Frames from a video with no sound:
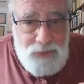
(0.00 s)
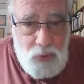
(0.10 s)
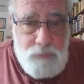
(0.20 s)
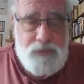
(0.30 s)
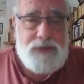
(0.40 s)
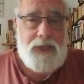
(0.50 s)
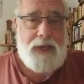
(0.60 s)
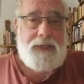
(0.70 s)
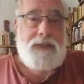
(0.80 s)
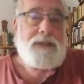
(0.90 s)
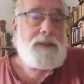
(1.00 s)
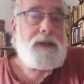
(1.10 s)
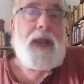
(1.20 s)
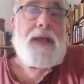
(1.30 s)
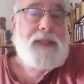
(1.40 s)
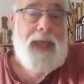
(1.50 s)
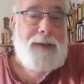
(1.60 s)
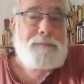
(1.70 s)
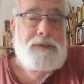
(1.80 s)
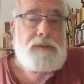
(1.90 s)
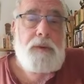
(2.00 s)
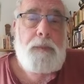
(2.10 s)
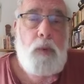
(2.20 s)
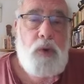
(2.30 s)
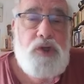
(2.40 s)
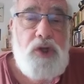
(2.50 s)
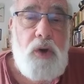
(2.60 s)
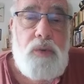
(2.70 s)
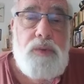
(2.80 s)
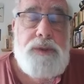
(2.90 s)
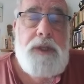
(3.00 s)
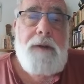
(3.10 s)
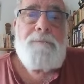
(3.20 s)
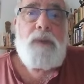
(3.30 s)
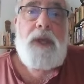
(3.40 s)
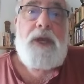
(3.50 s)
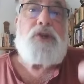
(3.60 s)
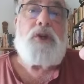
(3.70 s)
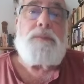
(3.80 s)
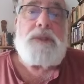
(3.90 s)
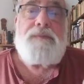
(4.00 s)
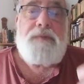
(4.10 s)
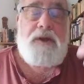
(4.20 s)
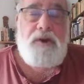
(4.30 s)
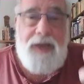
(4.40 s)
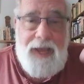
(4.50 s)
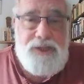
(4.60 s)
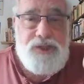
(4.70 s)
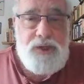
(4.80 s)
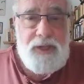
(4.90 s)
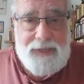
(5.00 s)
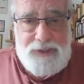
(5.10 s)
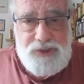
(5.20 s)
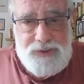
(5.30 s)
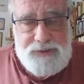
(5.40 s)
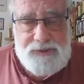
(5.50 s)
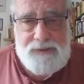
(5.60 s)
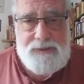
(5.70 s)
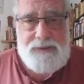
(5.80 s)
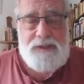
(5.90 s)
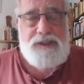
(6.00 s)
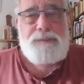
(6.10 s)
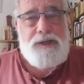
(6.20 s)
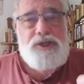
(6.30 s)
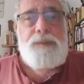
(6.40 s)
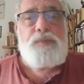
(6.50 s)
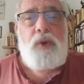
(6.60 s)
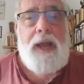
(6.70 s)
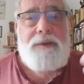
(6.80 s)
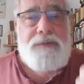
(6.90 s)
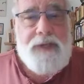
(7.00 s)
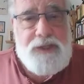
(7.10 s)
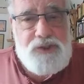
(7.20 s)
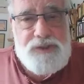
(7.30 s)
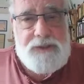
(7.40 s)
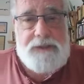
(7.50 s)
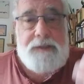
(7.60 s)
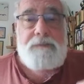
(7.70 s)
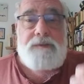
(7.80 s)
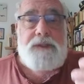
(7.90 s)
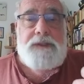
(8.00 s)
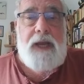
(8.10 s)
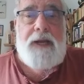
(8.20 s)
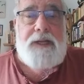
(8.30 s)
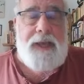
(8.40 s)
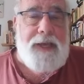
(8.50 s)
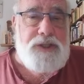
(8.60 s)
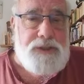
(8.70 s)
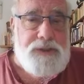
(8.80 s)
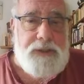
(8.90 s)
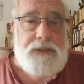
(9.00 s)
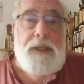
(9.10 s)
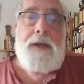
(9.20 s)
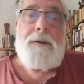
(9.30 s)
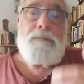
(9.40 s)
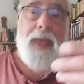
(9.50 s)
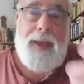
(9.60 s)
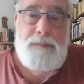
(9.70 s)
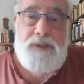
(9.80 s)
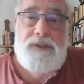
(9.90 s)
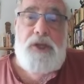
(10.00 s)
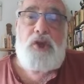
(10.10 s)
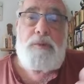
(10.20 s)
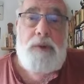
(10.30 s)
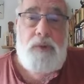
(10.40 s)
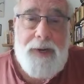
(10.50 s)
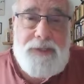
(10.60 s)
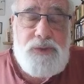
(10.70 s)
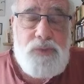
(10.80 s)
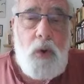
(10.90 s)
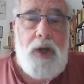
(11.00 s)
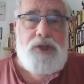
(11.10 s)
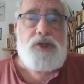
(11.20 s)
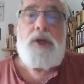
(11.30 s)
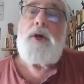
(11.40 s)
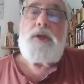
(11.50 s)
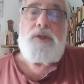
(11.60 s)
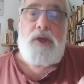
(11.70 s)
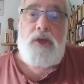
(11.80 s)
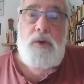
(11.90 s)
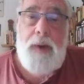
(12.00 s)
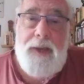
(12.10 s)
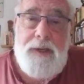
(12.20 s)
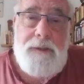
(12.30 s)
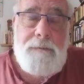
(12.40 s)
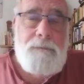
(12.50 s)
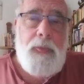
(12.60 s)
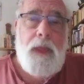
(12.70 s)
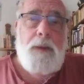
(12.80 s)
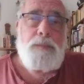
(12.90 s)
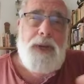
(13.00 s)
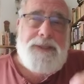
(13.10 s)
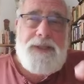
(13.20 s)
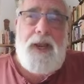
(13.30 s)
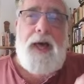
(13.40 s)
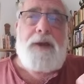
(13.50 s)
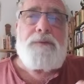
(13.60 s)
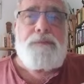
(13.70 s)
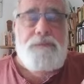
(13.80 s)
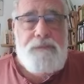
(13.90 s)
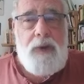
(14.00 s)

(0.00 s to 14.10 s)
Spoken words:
oversight, like the Amnesty report shows, in terms of international agencies, especially private agencies, civil society agencies, Amnesty, Human Rights Watch, the UN, plus a lot of